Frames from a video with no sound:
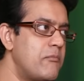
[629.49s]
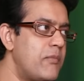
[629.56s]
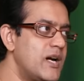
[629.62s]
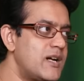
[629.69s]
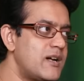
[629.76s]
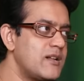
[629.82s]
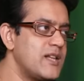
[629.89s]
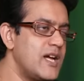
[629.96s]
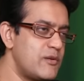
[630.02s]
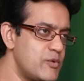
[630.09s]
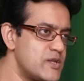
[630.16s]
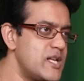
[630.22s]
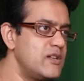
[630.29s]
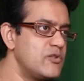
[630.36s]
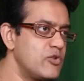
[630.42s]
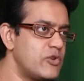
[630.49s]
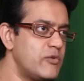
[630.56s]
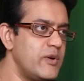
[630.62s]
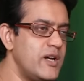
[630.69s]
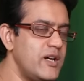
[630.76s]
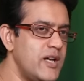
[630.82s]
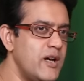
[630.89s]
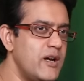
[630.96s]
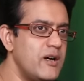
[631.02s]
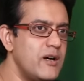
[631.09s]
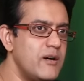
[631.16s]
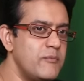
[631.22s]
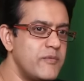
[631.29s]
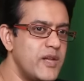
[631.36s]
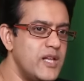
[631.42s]
But that was
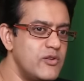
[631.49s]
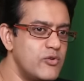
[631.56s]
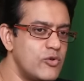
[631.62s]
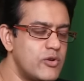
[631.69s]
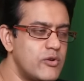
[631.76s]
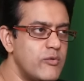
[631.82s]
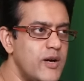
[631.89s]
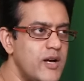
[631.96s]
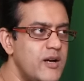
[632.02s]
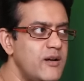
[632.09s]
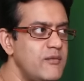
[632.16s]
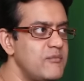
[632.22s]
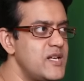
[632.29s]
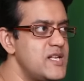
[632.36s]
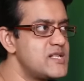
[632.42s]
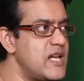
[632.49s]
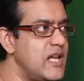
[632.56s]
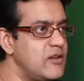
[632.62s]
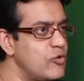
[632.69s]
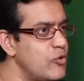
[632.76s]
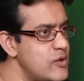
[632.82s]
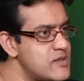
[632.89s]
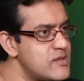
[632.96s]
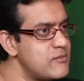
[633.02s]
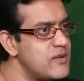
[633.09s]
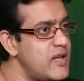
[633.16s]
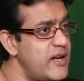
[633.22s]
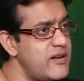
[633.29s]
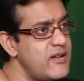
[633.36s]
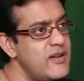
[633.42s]
Hindutva. Hindutva is
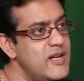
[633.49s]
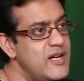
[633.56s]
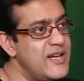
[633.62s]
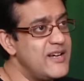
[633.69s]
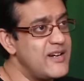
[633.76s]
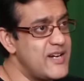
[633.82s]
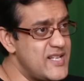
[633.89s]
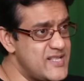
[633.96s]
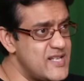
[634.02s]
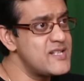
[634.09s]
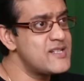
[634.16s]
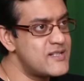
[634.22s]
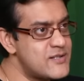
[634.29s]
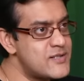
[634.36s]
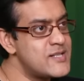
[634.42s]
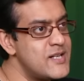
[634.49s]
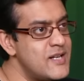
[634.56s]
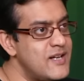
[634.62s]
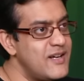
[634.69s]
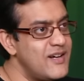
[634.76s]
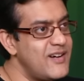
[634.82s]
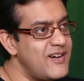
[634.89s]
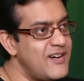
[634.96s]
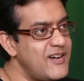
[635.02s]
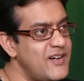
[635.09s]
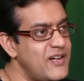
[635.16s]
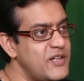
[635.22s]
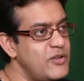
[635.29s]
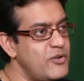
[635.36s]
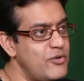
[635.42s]
Hinduism that resists,
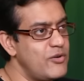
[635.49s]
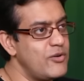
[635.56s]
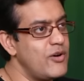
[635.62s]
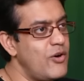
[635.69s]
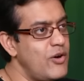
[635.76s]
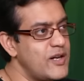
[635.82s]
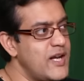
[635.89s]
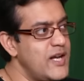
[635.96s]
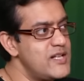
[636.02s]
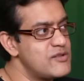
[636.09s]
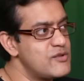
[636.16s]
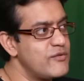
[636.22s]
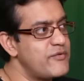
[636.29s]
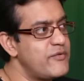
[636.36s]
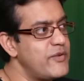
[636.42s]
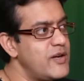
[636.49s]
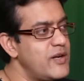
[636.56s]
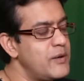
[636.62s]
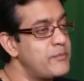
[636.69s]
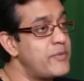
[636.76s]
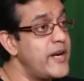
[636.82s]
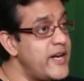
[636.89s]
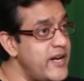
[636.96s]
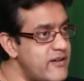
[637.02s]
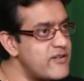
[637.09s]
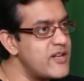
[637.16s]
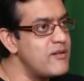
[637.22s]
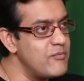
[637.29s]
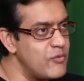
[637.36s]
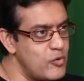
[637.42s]
you know, all kinds of
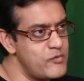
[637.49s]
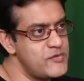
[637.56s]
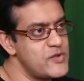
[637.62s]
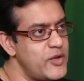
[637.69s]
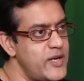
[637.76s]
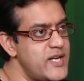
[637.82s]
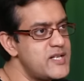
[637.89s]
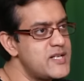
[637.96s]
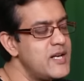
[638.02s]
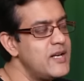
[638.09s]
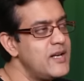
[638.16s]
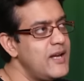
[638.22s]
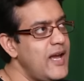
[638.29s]
predatory moves on it.